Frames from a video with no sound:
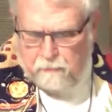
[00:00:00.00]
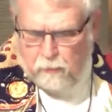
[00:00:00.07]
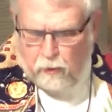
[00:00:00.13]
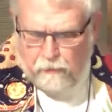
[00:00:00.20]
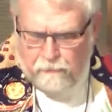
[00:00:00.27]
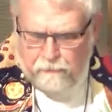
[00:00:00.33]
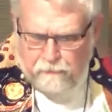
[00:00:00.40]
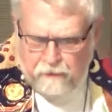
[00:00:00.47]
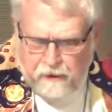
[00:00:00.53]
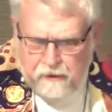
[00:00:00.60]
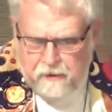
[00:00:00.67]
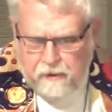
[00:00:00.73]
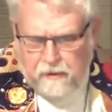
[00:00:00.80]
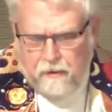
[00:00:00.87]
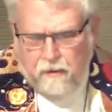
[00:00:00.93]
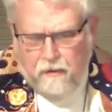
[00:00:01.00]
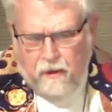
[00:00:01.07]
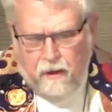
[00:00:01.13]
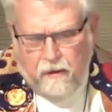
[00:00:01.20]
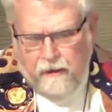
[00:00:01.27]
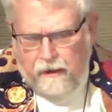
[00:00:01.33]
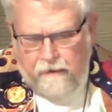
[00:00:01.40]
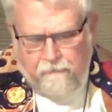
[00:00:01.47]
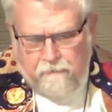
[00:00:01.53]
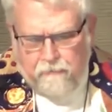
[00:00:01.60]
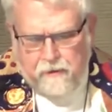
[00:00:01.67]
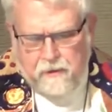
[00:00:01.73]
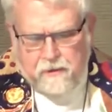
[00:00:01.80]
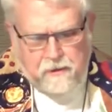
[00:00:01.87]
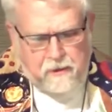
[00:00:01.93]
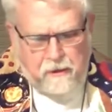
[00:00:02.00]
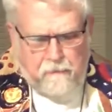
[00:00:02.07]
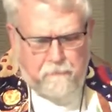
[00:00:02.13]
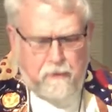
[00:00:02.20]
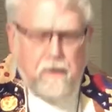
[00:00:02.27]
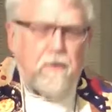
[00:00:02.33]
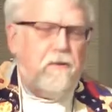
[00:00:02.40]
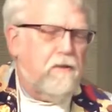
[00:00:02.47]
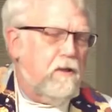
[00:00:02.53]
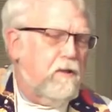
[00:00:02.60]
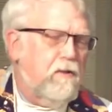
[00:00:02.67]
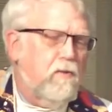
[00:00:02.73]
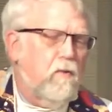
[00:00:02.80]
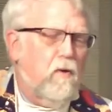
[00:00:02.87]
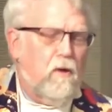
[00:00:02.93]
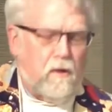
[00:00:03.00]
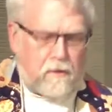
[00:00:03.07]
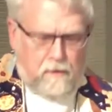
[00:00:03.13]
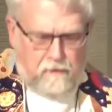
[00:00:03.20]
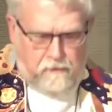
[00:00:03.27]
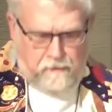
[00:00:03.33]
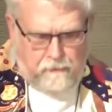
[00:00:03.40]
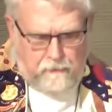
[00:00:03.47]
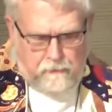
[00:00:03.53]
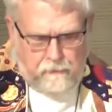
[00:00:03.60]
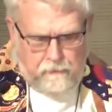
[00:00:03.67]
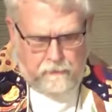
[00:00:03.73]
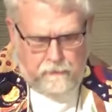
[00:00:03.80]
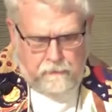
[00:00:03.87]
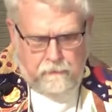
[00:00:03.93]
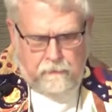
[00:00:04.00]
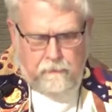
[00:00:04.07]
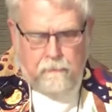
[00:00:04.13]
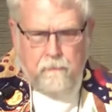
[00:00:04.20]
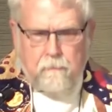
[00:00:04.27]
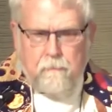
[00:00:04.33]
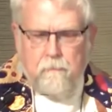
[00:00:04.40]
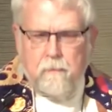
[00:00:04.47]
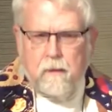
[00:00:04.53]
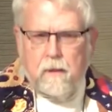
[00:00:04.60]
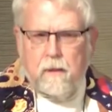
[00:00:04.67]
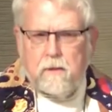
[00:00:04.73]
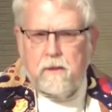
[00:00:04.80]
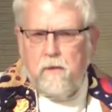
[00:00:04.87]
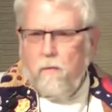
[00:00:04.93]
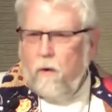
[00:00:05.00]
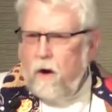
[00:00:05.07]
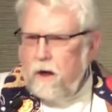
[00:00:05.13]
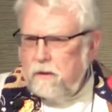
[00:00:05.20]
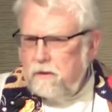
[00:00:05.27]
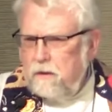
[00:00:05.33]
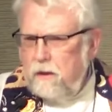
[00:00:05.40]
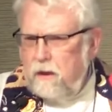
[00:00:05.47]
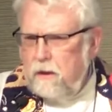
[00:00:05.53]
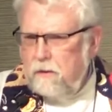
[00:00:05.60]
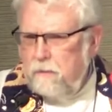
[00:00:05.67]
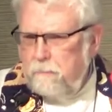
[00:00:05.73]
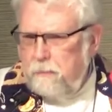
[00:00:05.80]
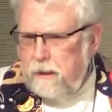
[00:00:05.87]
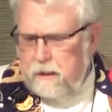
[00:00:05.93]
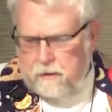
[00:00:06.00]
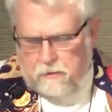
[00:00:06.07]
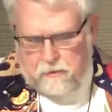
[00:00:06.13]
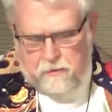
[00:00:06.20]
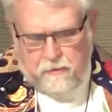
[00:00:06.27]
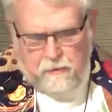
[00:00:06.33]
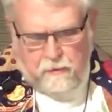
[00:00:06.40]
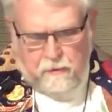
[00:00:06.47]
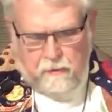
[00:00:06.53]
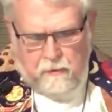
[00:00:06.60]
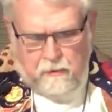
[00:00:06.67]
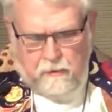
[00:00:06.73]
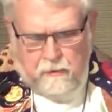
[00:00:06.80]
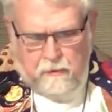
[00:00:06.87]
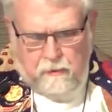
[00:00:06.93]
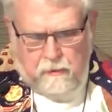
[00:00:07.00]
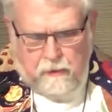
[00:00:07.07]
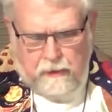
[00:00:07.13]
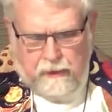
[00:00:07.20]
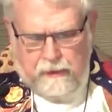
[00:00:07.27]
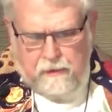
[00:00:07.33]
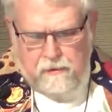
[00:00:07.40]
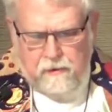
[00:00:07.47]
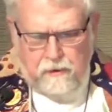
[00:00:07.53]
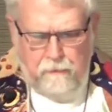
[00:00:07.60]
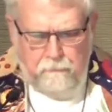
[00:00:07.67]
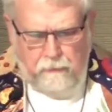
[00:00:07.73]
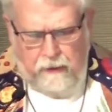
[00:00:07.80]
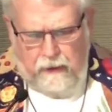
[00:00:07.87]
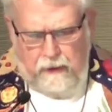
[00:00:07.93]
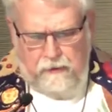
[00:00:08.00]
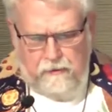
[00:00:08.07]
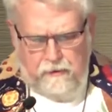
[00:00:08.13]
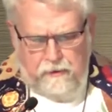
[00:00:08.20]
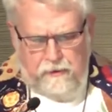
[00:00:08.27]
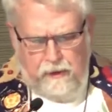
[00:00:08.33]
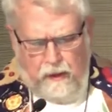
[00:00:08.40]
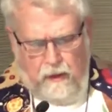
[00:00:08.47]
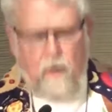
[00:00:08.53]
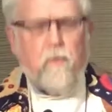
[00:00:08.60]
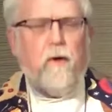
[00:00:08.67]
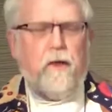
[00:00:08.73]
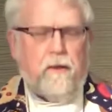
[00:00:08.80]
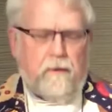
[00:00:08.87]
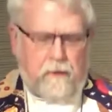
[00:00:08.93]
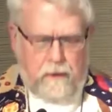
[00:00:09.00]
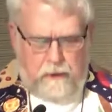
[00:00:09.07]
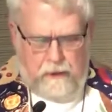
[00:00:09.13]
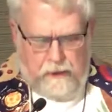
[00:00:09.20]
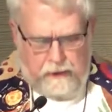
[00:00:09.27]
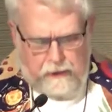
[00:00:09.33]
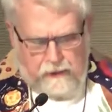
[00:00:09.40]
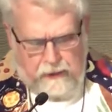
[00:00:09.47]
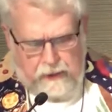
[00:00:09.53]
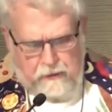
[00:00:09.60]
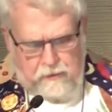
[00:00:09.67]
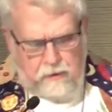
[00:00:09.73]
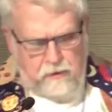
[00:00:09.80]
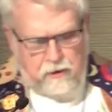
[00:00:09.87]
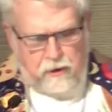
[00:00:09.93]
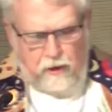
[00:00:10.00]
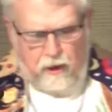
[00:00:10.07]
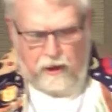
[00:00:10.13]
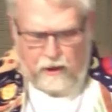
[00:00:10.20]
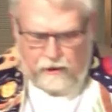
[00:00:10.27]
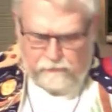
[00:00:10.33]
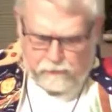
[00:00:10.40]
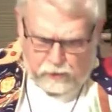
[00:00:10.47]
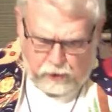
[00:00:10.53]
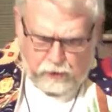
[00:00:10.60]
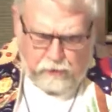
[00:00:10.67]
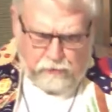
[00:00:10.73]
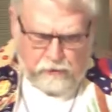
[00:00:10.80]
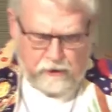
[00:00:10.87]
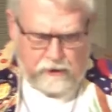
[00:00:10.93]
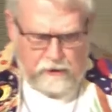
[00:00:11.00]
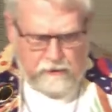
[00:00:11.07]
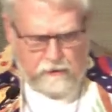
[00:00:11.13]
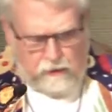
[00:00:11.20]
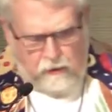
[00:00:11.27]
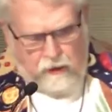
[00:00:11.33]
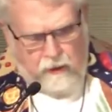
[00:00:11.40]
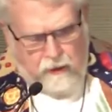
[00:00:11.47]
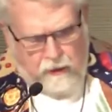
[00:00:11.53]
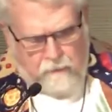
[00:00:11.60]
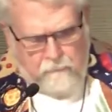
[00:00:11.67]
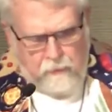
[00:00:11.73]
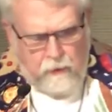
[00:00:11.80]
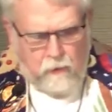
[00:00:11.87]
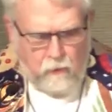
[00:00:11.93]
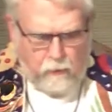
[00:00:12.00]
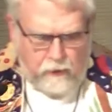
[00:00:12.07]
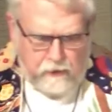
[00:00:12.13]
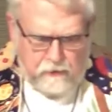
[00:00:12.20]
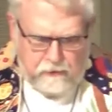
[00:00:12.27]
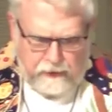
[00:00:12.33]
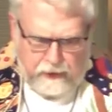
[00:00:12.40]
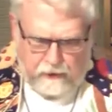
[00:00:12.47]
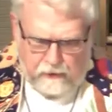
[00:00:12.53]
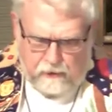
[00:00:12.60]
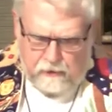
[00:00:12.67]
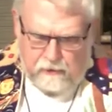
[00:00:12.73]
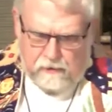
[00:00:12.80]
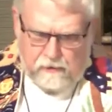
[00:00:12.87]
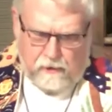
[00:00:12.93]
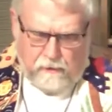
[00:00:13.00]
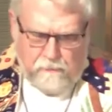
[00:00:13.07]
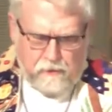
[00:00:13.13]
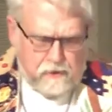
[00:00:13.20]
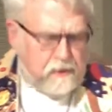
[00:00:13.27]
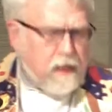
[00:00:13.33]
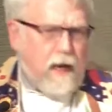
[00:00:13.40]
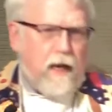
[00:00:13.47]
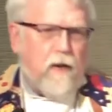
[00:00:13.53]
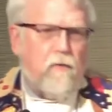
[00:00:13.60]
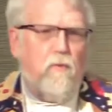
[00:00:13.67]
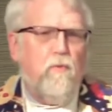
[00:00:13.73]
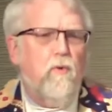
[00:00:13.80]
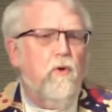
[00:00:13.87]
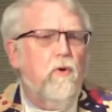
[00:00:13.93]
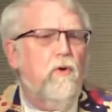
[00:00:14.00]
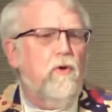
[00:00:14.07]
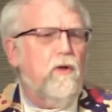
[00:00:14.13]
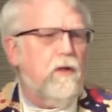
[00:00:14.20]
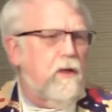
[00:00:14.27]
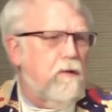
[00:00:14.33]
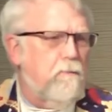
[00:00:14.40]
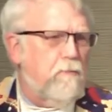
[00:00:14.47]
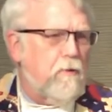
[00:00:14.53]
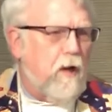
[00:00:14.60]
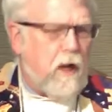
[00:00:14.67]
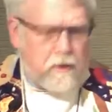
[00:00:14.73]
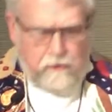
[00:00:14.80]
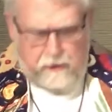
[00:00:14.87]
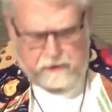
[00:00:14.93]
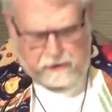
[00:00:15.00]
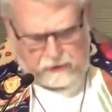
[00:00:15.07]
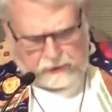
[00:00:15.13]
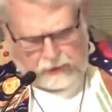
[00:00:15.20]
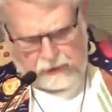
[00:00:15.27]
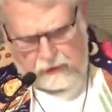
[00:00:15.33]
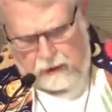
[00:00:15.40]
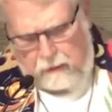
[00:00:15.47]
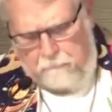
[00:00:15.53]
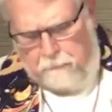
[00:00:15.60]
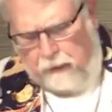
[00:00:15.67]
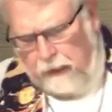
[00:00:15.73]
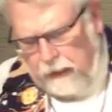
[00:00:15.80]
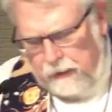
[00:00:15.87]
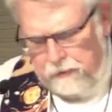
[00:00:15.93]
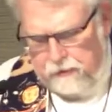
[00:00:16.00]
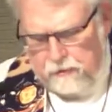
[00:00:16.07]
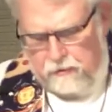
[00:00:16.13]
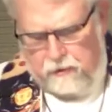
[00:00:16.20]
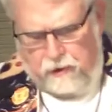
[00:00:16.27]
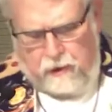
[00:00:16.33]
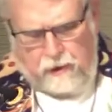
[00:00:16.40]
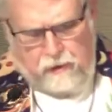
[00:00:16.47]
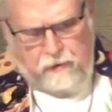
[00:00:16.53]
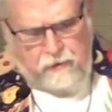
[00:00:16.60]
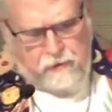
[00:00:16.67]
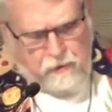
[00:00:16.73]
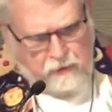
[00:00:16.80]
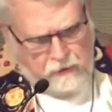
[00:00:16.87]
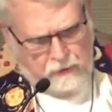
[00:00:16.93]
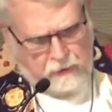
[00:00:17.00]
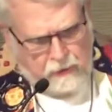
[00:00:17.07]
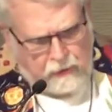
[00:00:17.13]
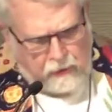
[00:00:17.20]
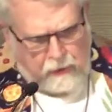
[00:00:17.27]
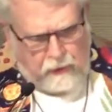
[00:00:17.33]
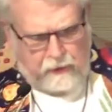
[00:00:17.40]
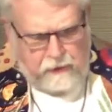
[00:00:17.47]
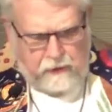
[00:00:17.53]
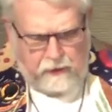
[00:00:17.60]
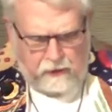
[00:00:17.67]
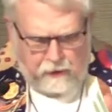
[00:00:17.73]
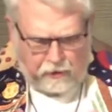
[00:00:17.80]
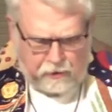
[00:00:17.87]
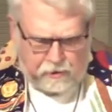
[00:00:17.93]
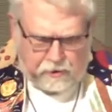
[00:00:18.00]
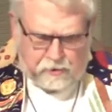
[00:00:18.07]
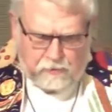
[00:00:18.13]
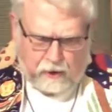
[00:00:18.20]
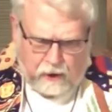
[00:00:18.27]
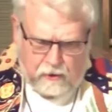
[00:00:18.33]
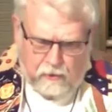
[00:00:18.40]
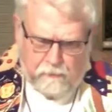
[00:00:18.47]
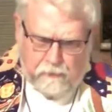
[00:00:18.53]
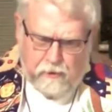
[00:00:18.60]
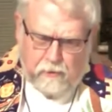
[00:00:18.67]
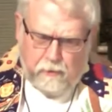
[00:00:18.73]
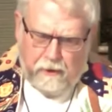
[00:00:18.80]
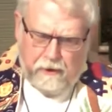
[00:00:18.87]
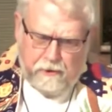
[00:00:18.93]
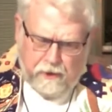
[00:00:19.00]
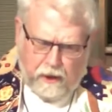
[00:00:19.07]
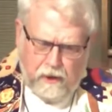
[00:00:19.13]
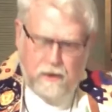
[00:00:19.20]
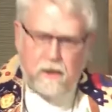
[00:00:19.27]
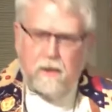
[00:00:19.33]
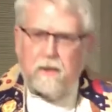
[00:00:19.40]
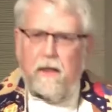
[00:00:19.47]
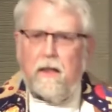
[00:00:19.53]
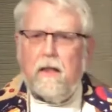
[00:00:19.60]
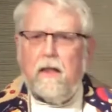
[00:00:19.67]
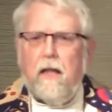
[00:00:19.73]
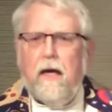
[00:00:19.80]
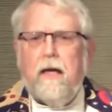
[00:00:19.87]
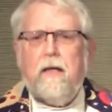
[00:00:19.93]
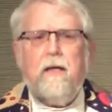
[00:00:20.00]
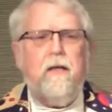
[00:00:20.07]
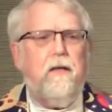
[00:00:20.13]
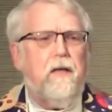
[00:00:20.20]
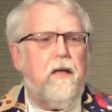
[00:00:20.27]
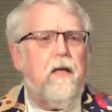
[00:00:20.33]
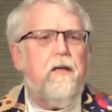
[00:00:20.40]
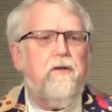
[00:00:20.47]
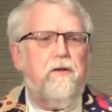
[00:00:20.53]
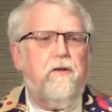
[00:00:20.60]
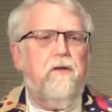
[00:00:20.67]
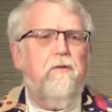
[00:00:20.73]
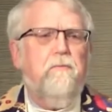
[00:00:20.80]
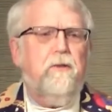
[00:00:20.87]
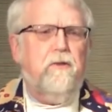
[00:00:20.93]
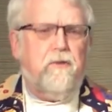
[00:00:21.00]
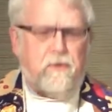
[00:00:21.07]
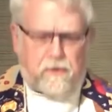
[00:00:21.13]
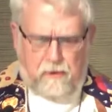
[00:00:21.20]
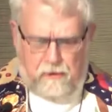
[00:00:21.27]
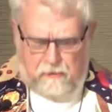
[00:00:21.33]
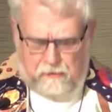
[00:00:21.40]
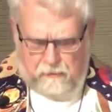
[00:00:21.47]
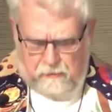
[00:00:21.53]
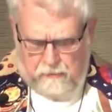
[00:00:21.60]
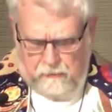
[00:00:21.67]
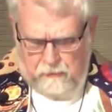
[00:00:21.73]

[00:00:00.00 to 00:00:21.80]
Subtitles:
more fleeting along every sea beach in the world. As he walked along the beach, Isley pondered Darwin and nature's law of tooth and claw, where death is some sad rule in progress. And then he pondered Carl Jung and the inner struggle between darkness and light in each human soul.